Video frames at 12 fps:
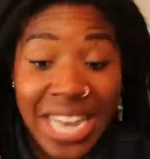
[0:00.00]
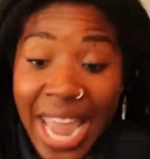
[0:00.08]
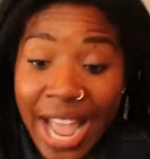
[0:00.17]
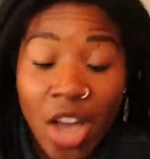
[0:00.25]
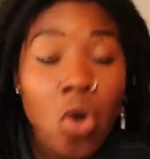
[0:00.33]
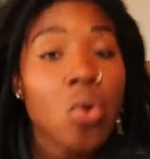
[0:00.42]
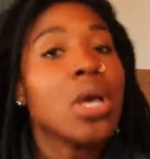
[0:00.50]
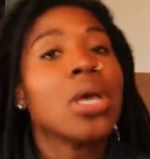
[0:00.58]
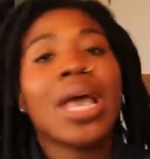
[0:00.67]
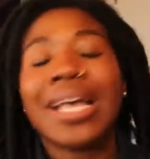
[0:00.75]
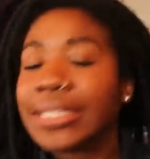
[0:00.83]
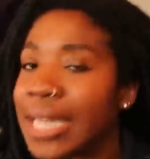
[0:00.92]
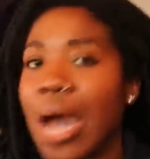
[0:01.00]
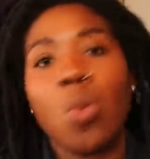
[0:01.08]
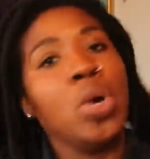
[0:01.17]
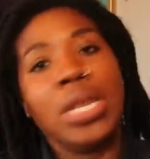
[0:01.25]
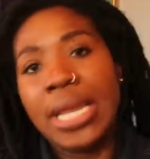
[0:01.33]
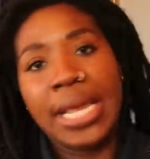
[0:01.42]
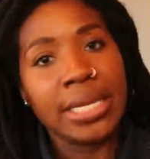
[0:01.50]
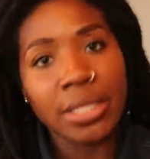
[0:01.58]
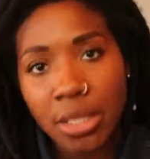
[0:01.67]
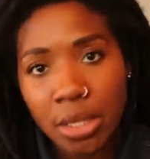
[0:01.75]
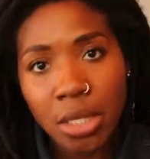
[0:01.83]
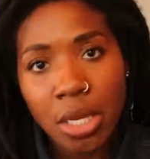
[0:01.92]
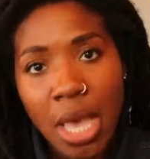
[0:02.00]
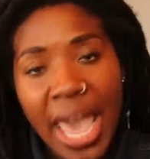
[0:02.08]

now, that's not what it is.